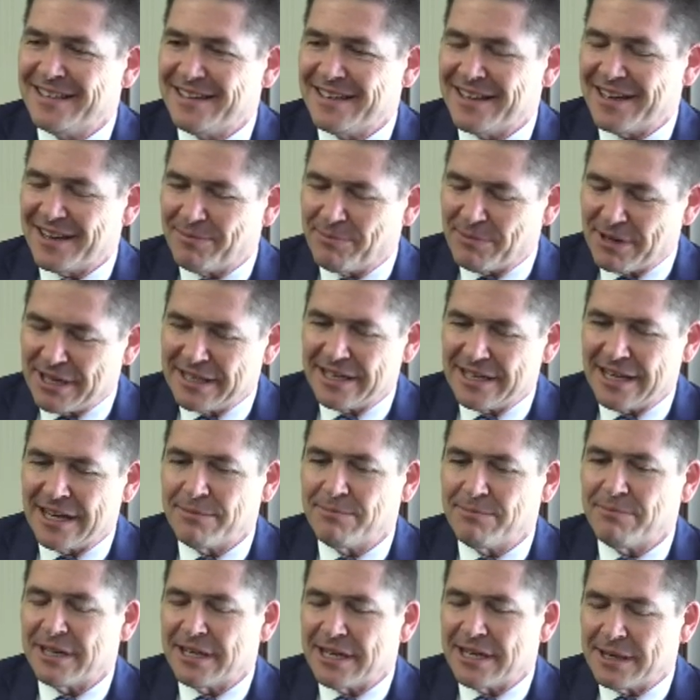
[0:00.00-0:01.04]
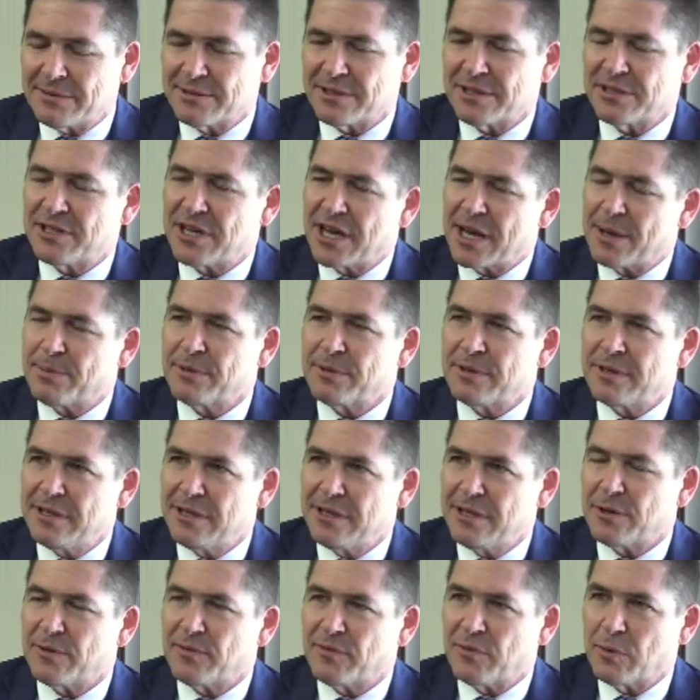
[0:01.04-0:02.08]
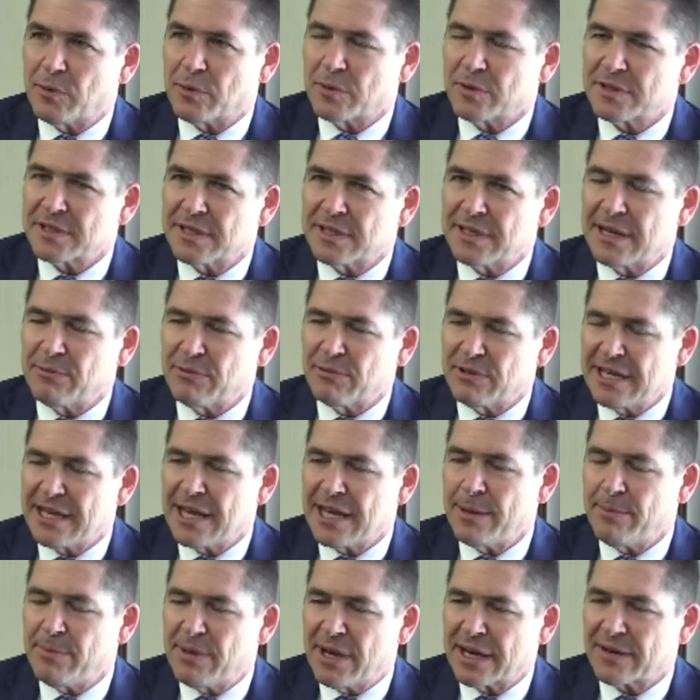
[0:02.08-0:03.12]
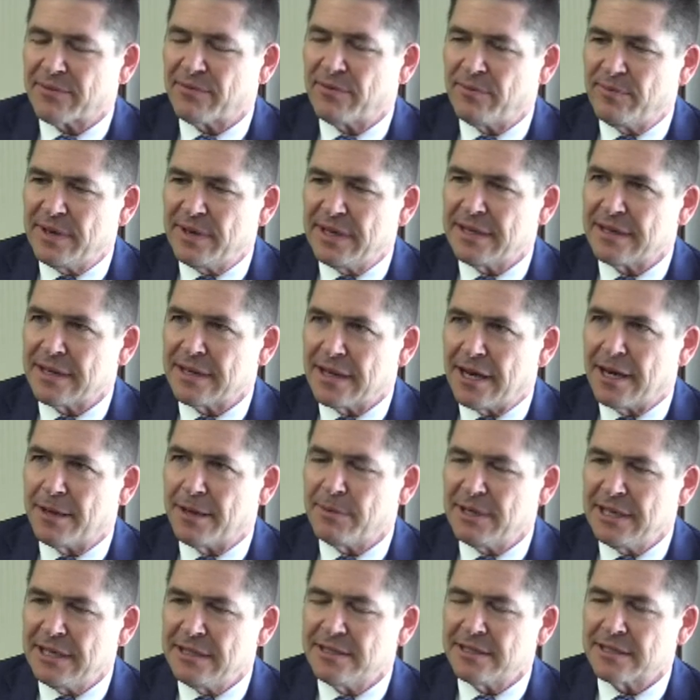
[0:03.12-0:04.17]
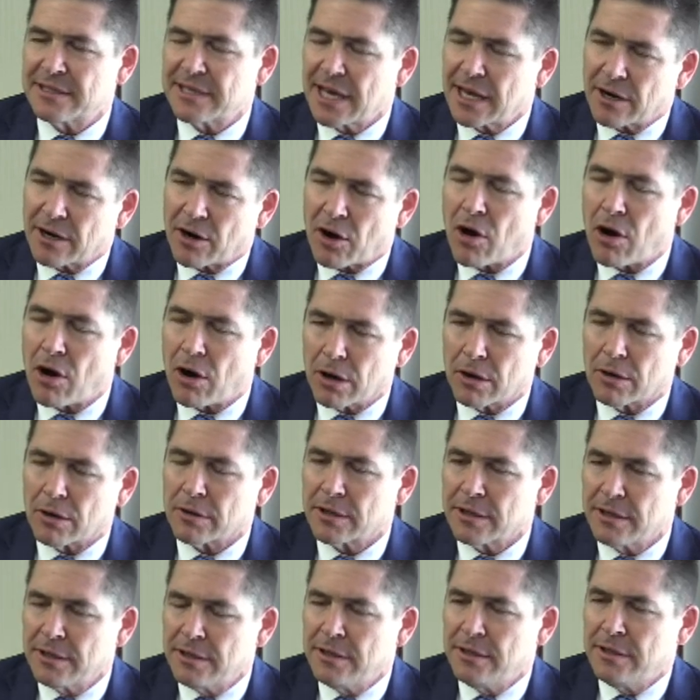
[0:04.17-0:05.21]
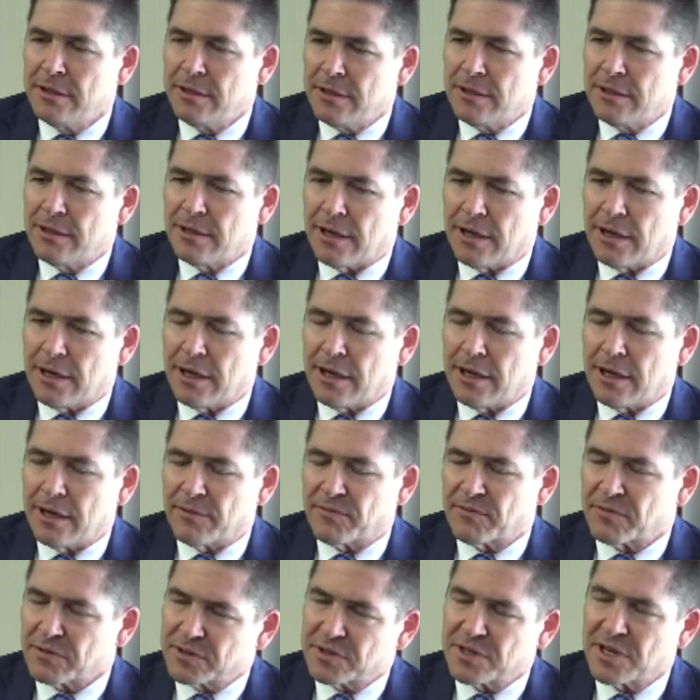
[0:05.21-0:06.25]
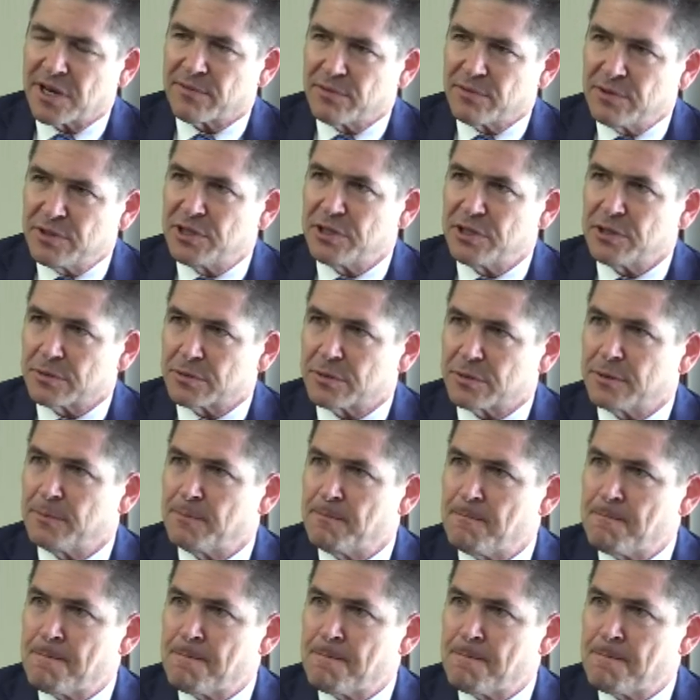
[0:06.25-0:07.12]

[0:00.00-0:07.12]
Yeah, my dad. My dad was a chaplain in the Air Force, and then when he came back from Vietnam, he just had a heart uh, for suffering children